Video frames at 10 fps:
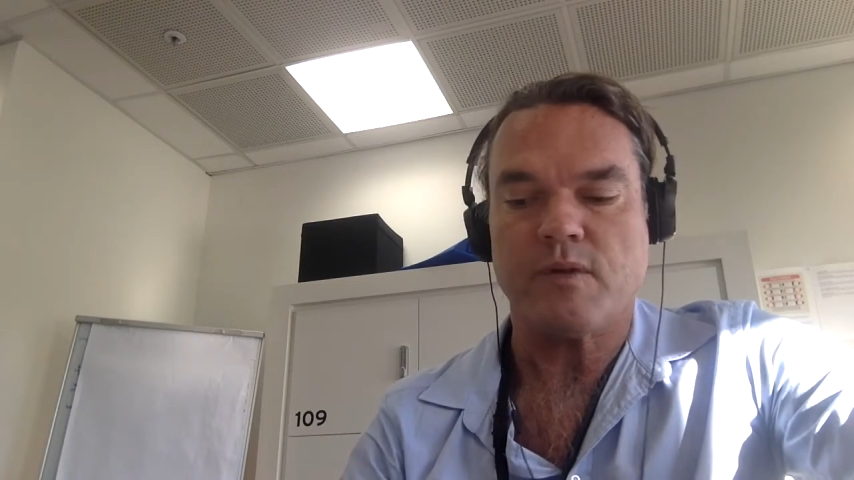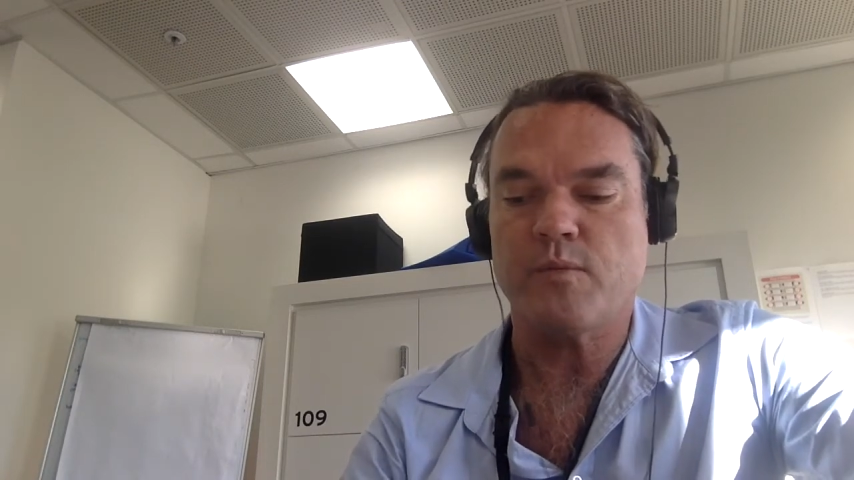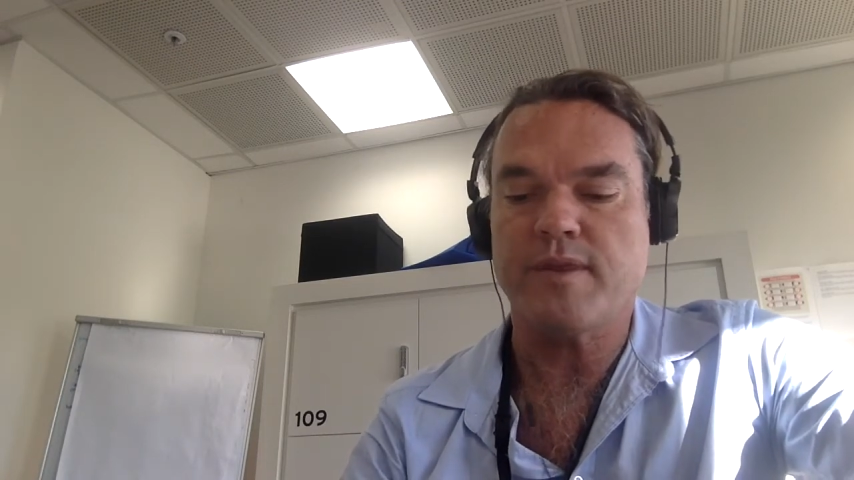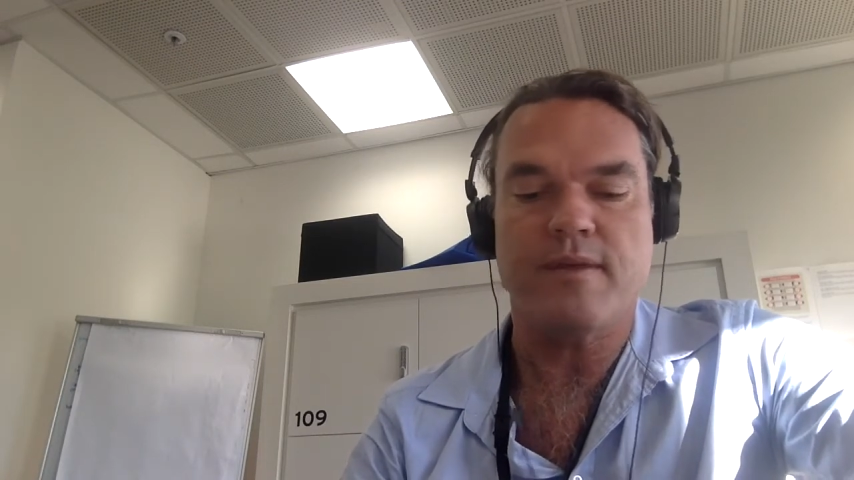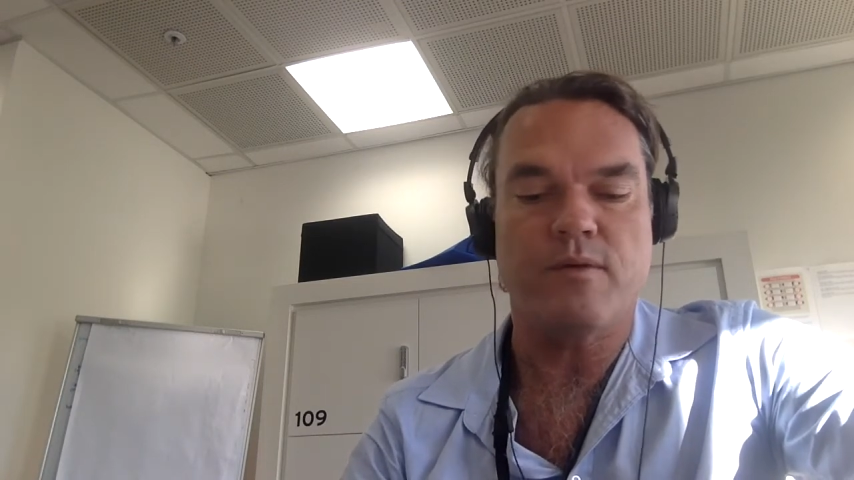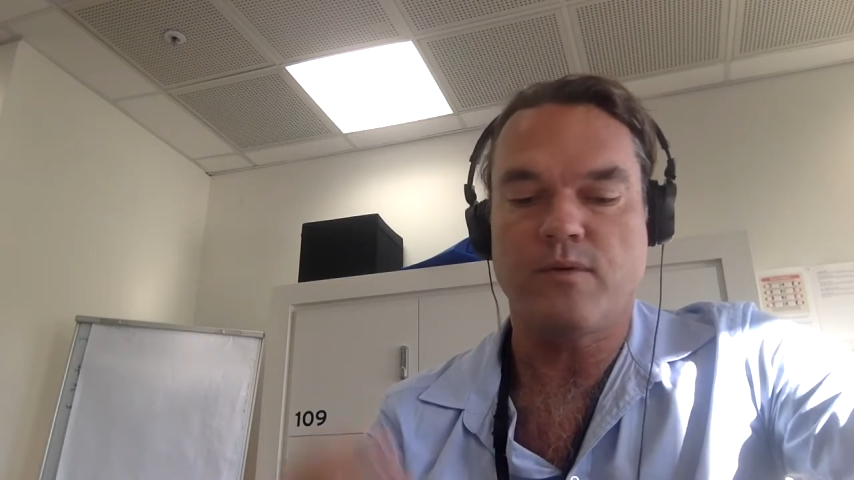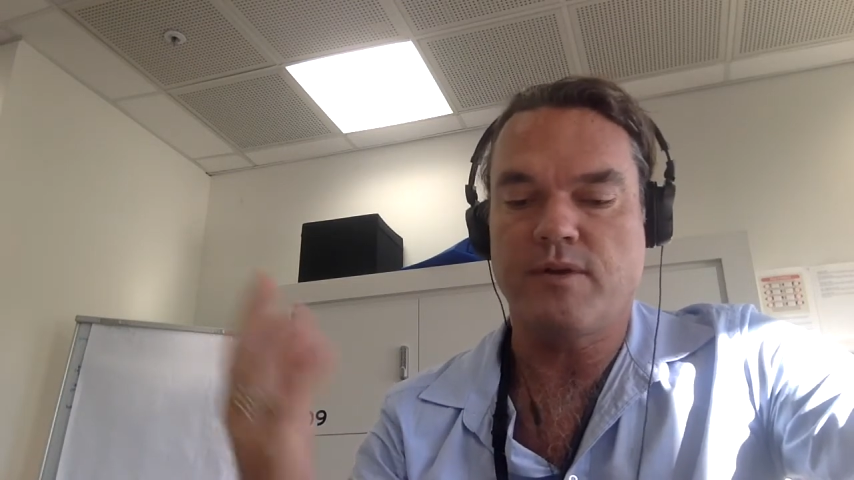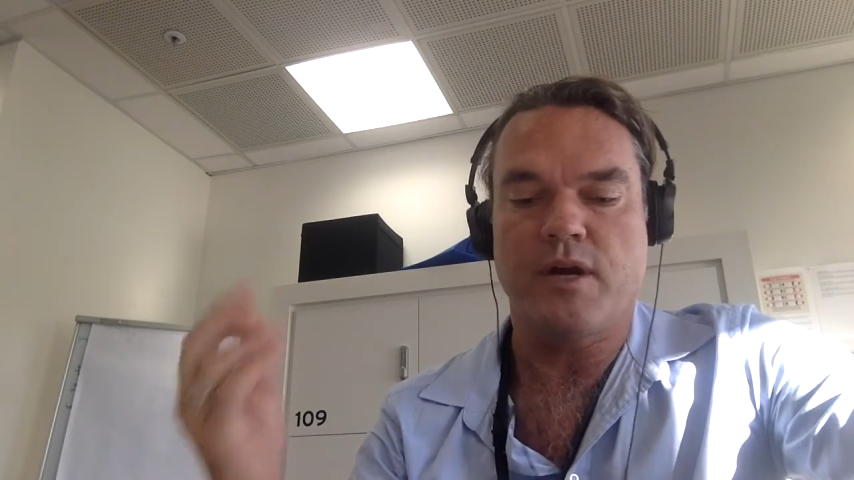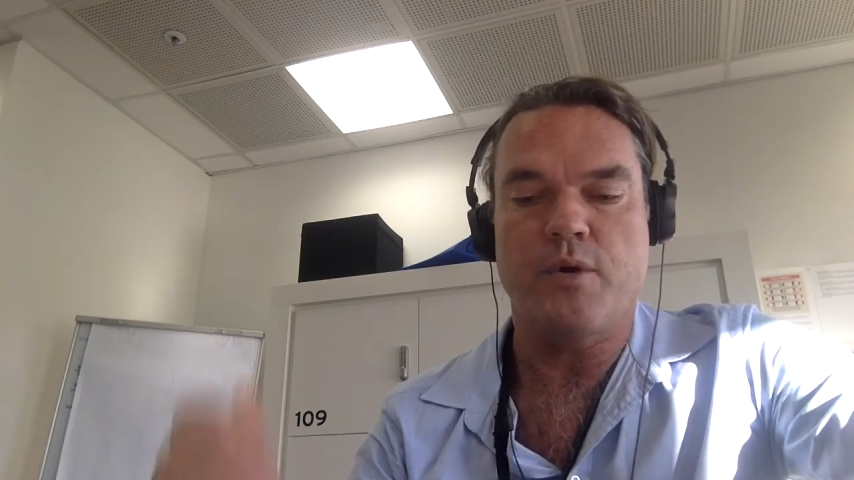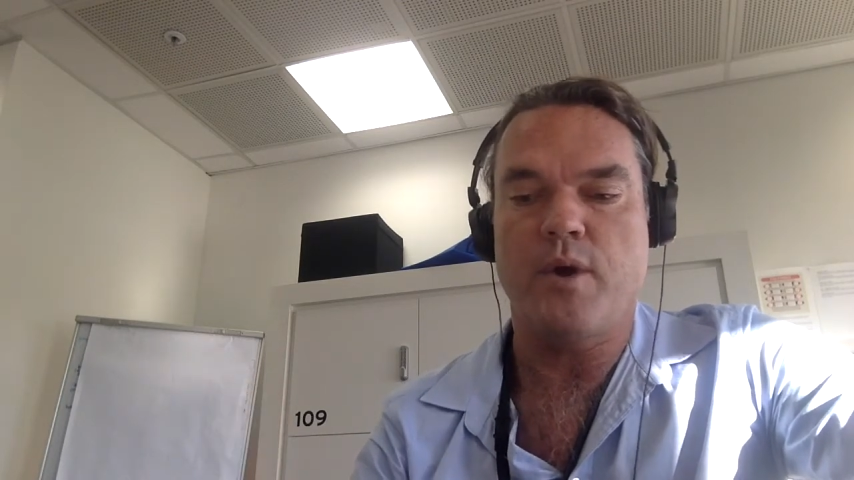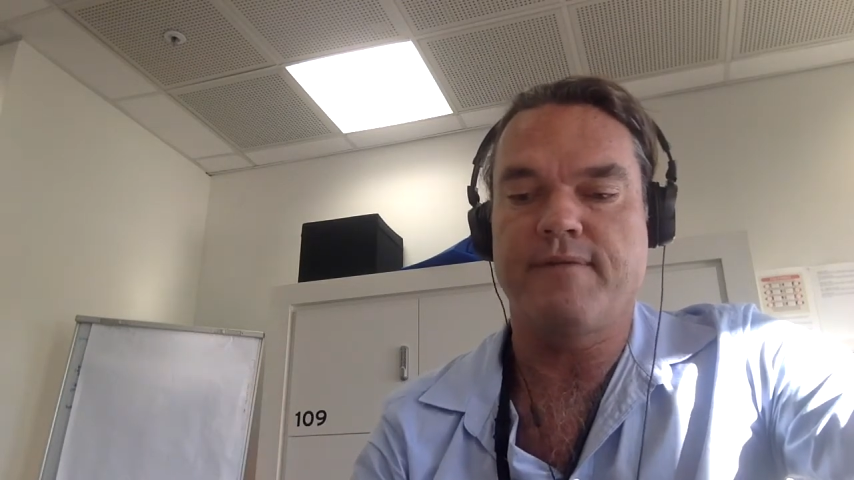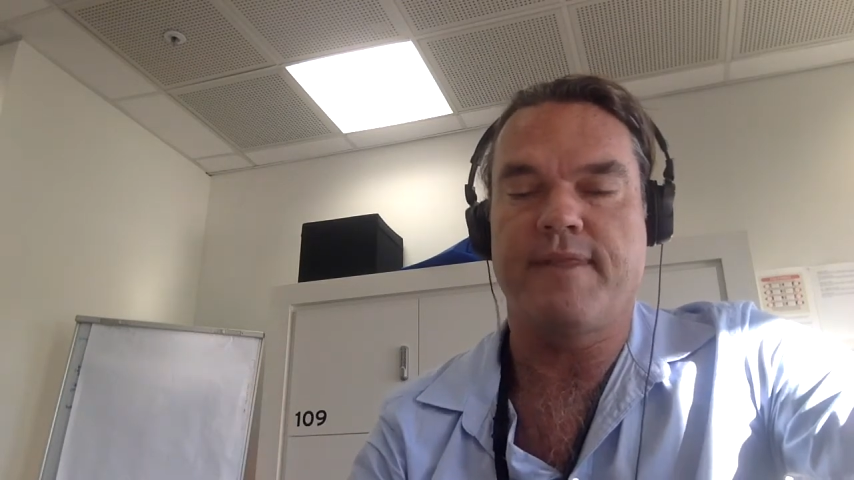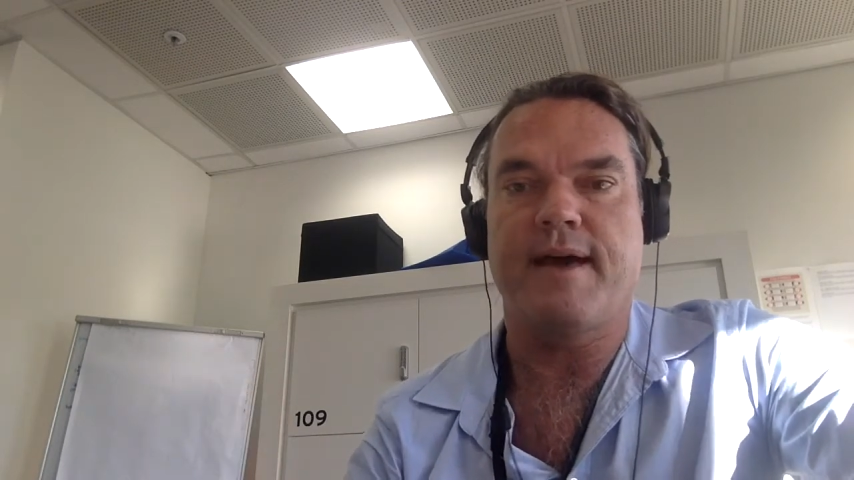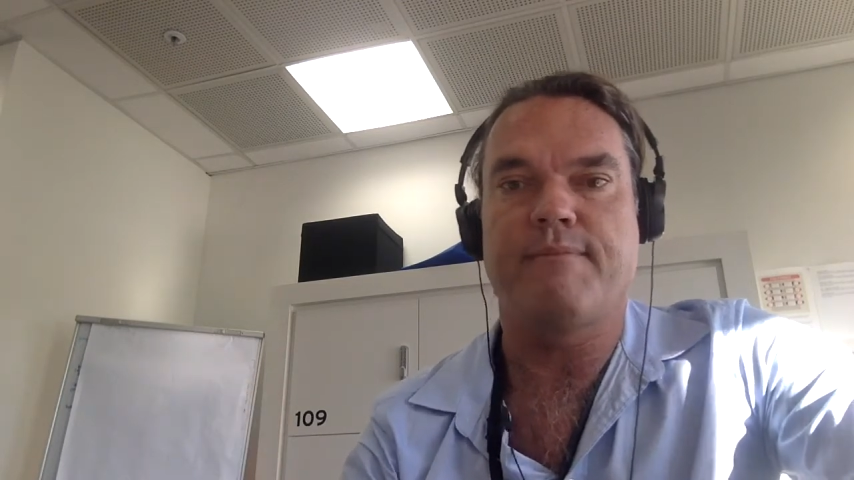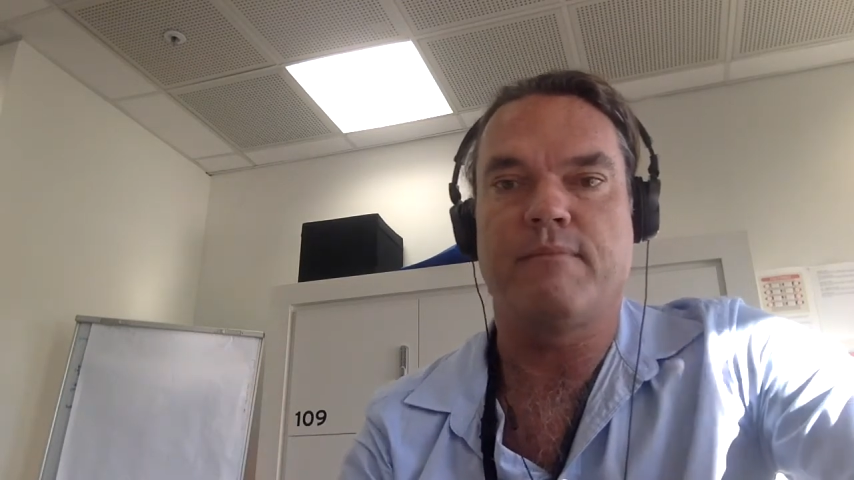whether whoever
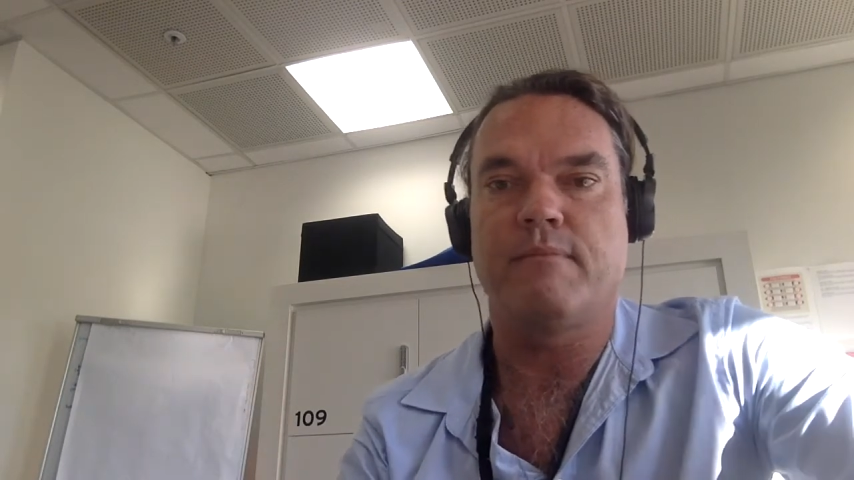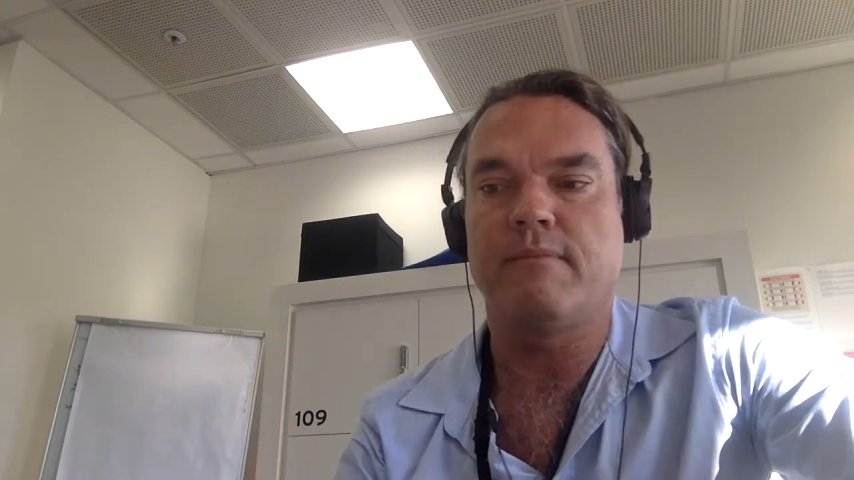that